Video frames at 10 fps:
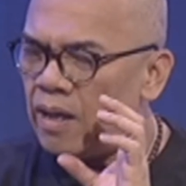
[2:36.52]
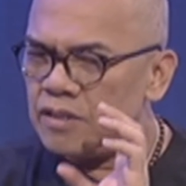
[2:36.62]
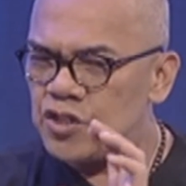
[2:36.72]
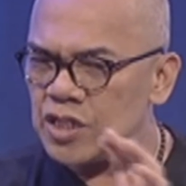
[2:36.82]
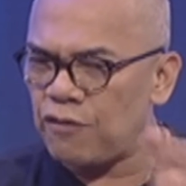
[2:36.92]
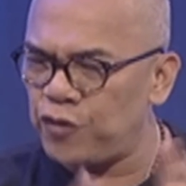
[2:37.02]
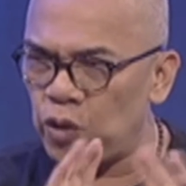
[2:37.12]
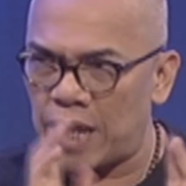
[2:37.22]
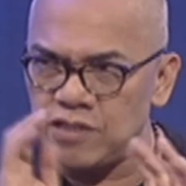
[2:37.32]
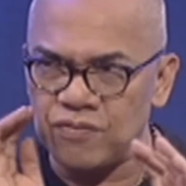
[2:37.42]
just a few
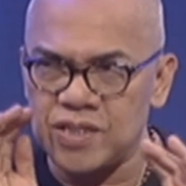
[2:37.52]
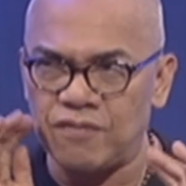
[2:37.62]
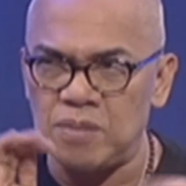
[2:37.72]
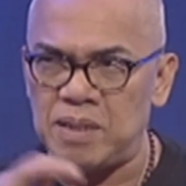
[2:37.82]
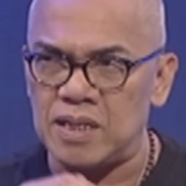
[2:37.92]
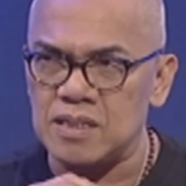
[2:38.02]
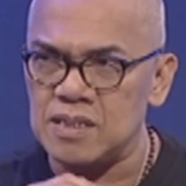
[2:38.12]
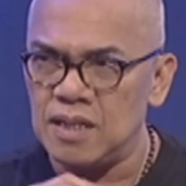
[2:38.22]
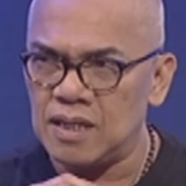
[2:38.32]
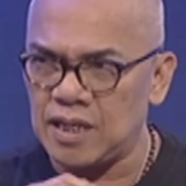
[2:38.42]
lines from Seven
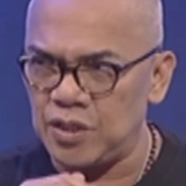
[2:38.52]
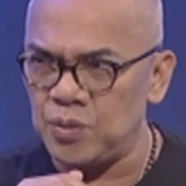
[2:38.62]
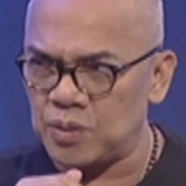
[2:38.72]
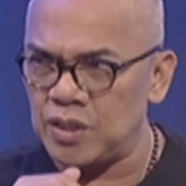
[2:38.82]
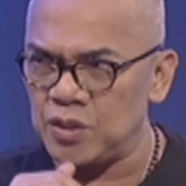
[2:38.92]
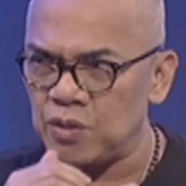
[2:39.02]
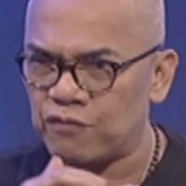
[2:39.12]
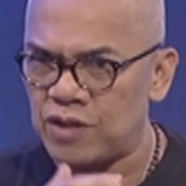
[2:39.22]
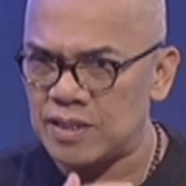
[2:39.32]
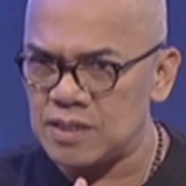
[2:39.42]
Minutes. Can you can you do it
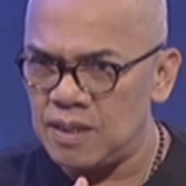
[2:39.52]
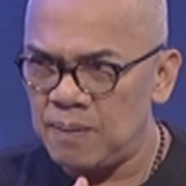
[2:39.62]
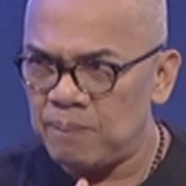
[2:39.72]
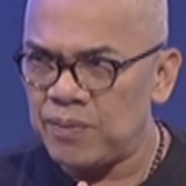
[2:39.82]
for us? Sige po.